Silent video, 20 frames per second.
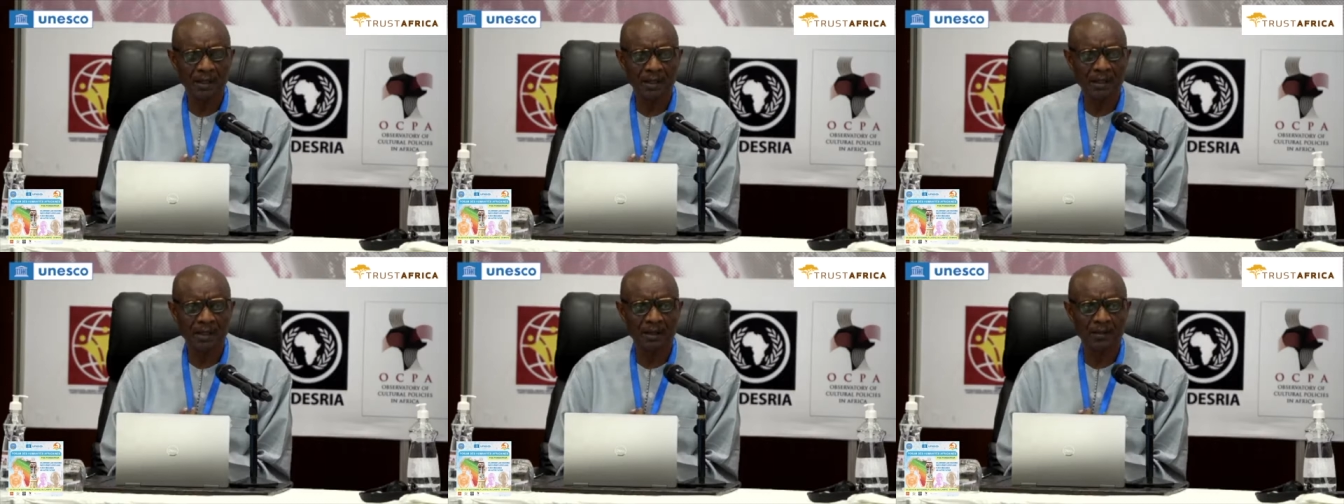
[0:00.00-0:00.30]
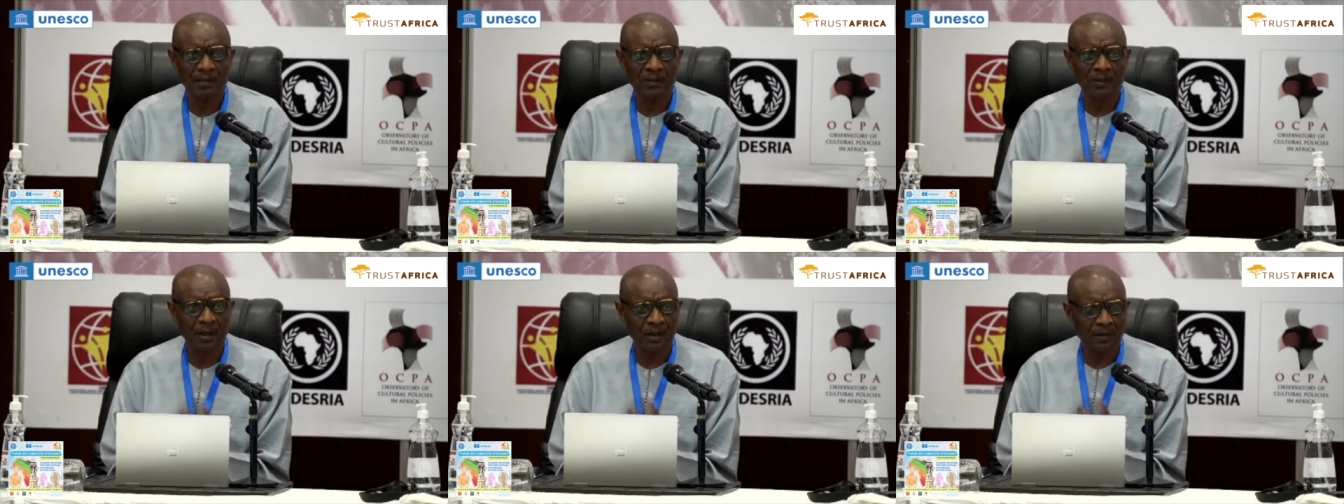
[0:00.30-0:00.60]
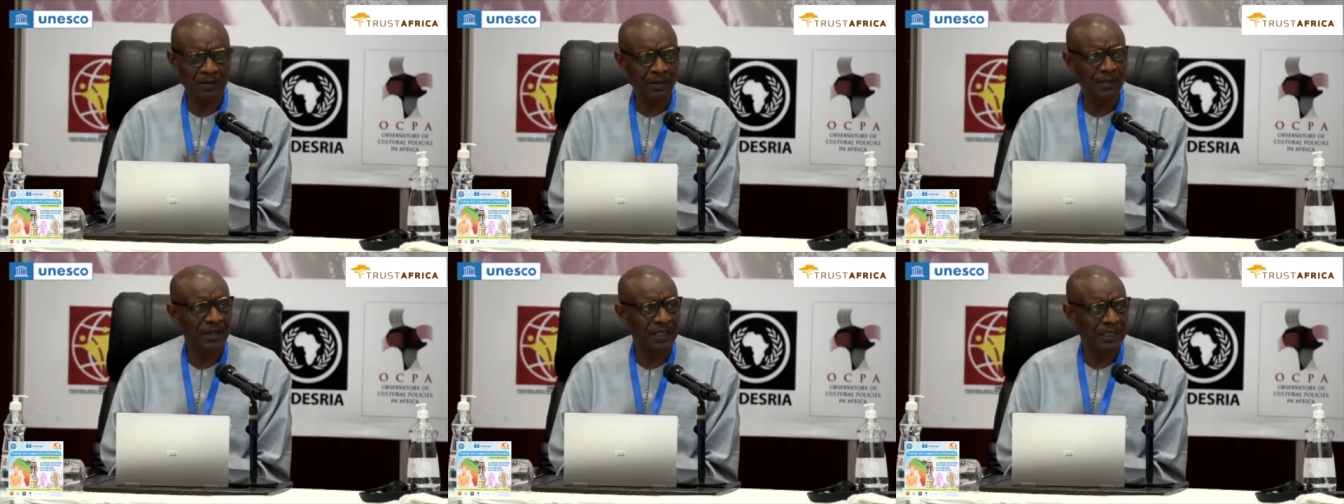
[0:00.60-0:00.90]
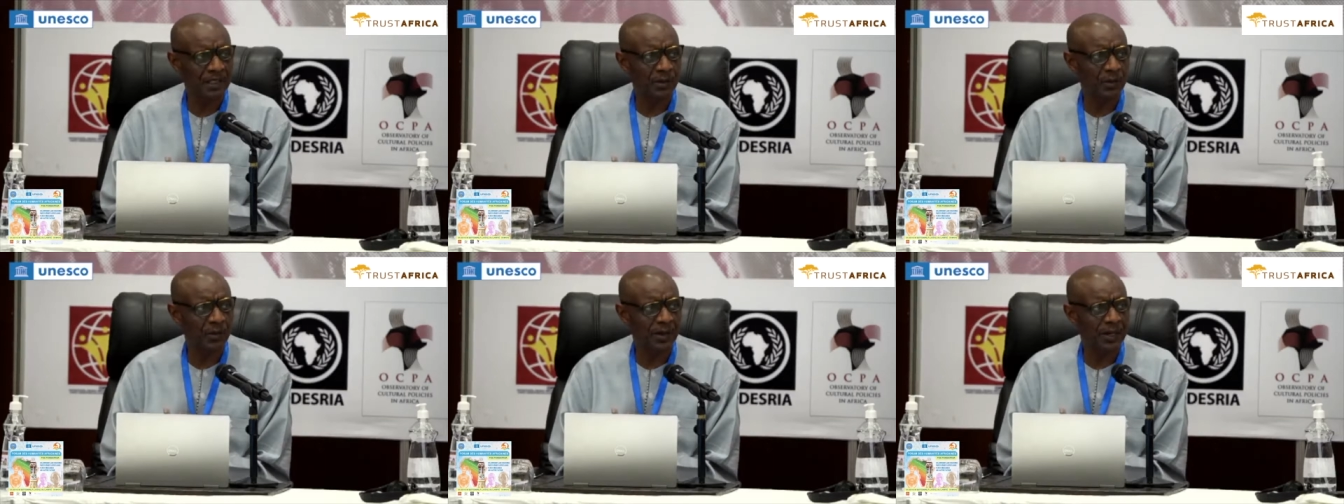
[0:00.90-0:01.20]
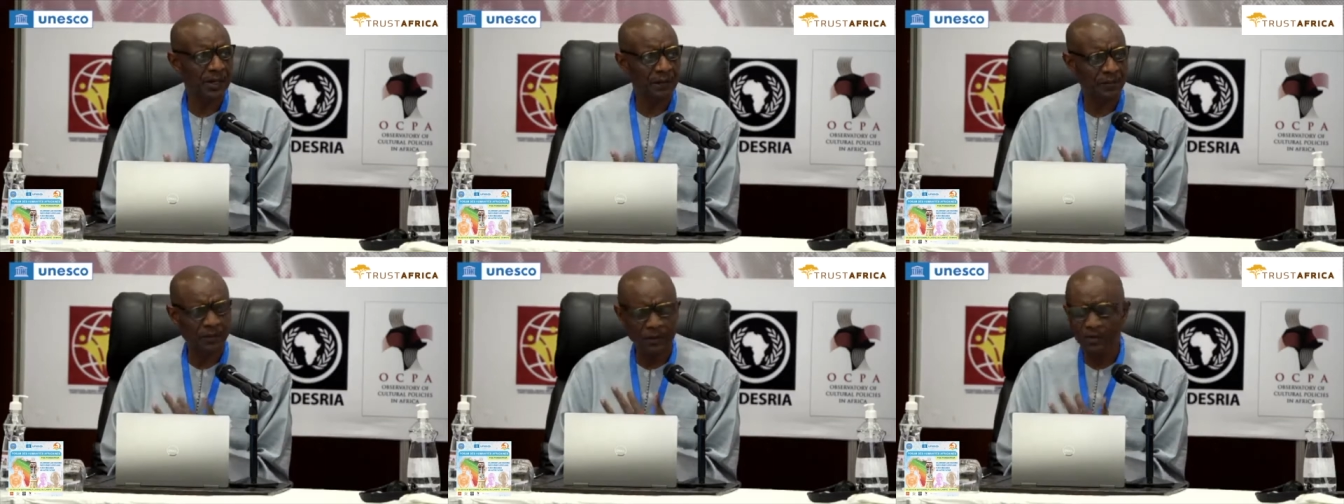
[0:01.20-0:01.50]
one of the places where the
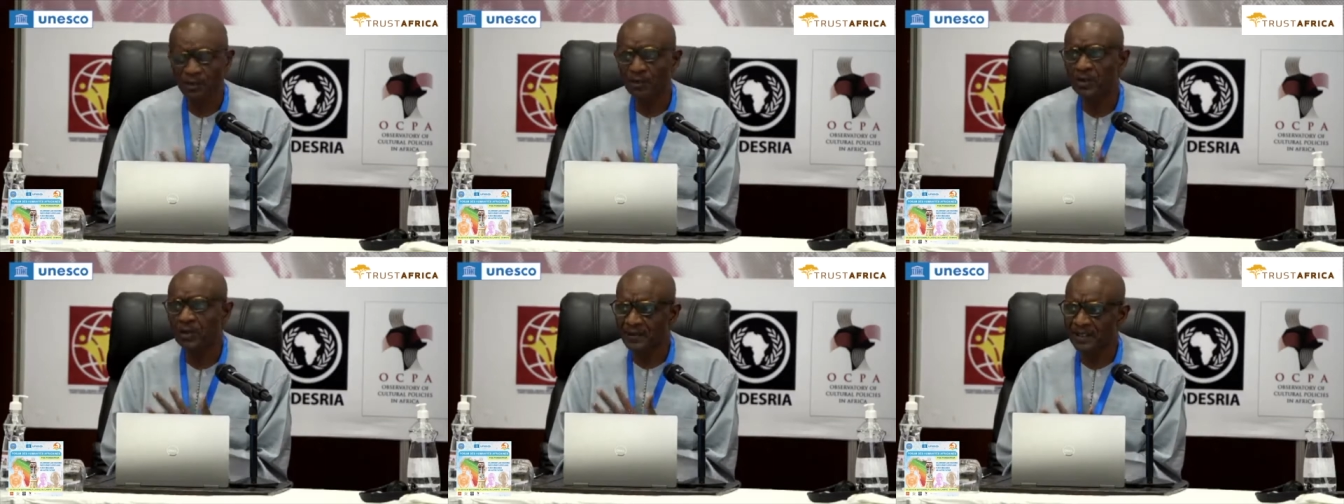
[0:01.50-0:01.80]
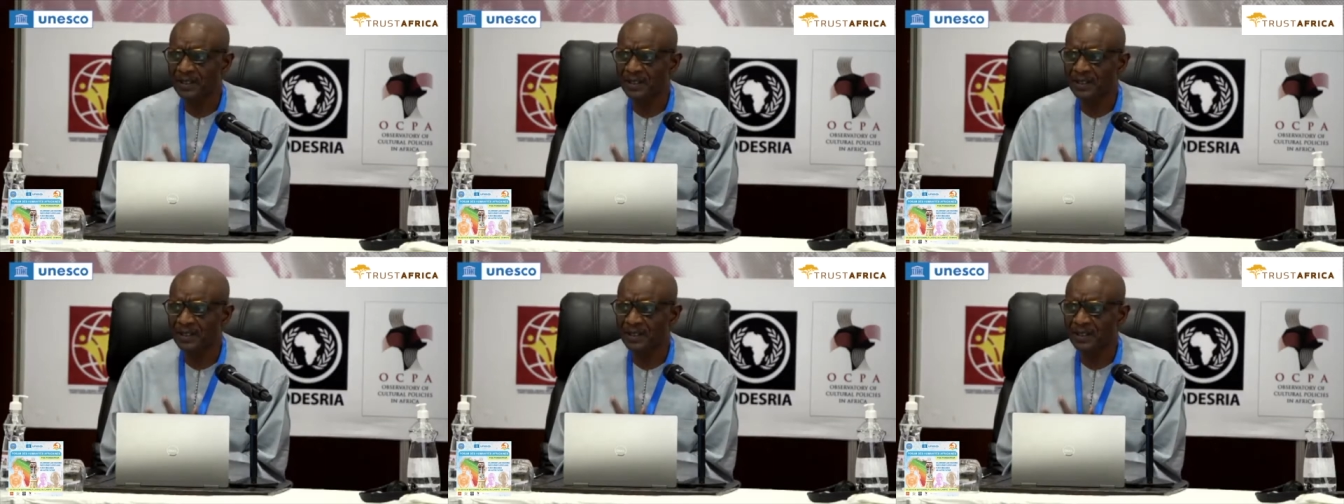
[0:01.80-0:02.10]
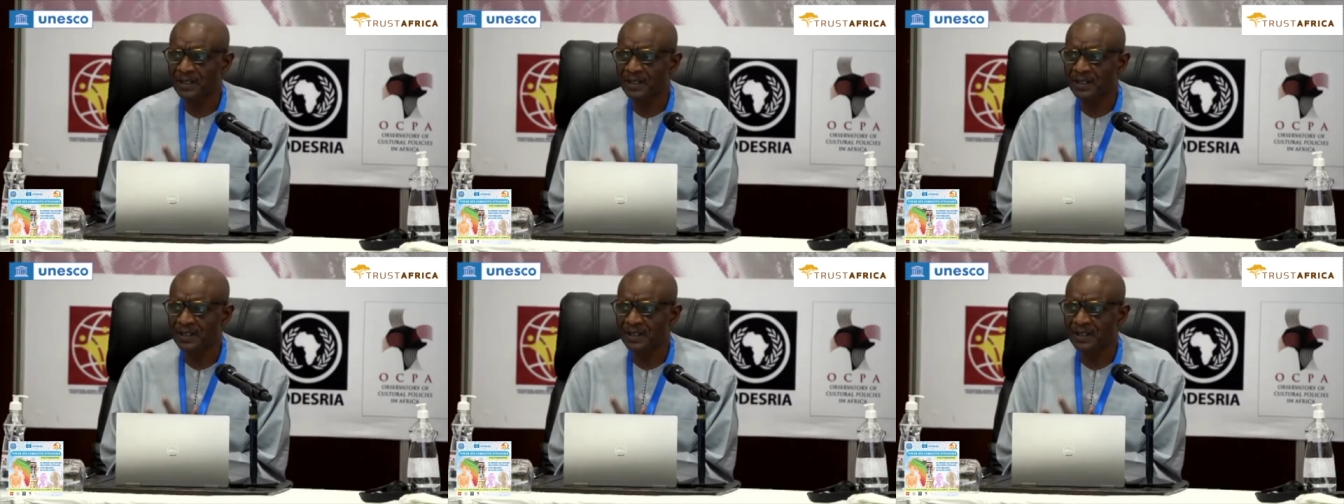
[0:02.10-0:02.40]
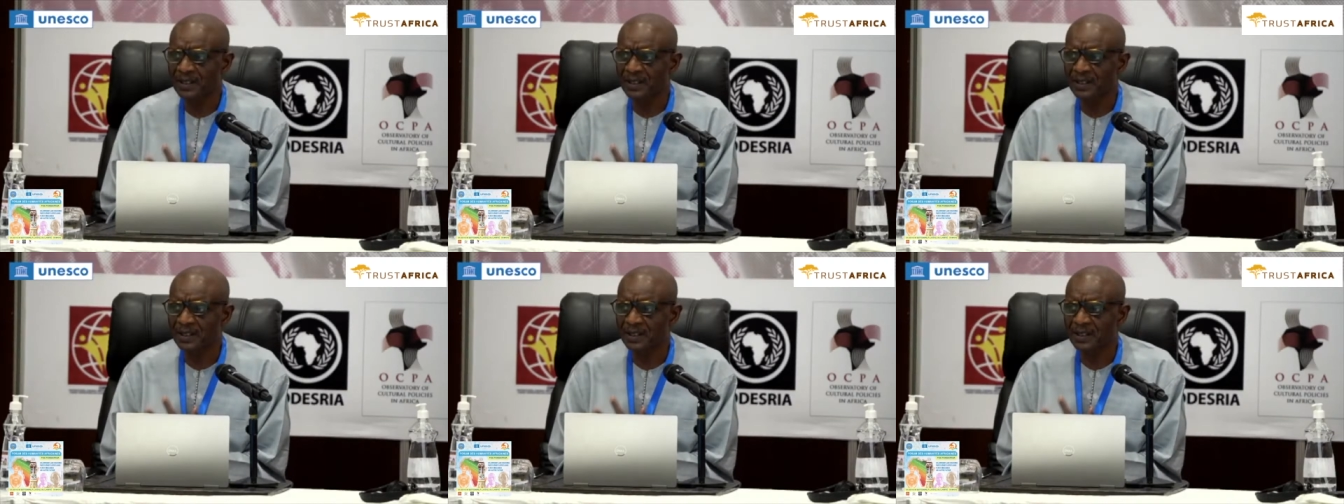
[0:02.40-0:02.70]
first universities actually were set up.